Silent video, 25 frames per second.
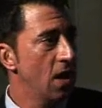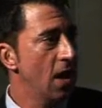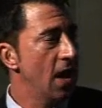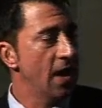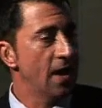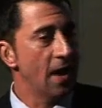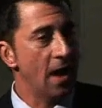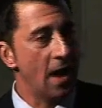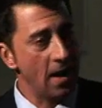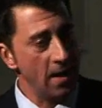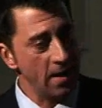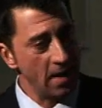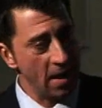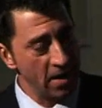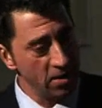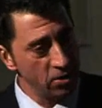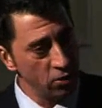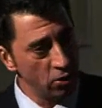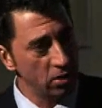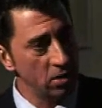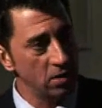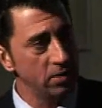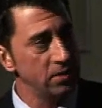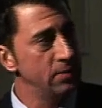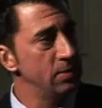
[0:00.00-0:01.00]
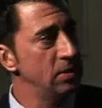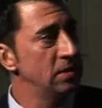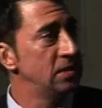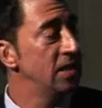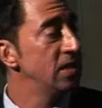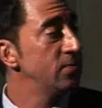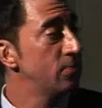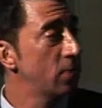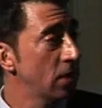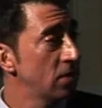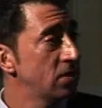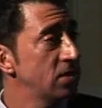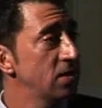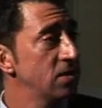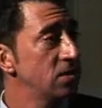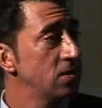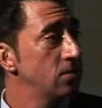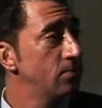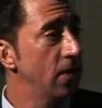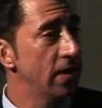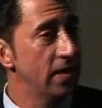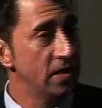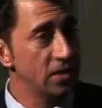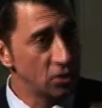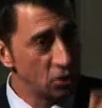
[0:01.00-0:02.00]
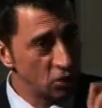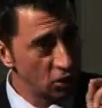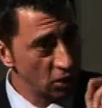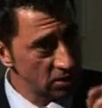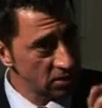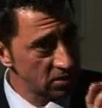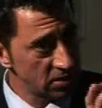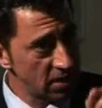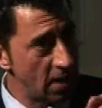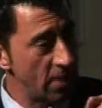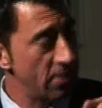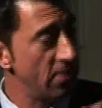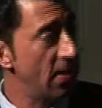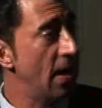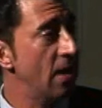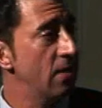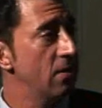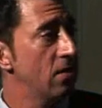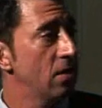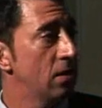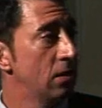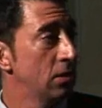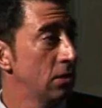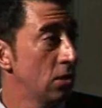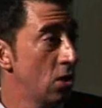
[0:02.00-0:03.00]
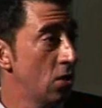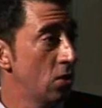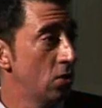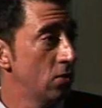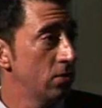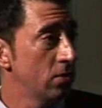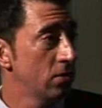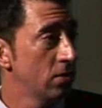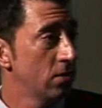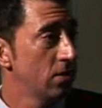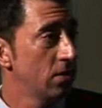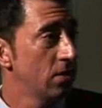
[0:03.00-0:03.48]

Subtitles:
and you're going to be departicipated just on that alone.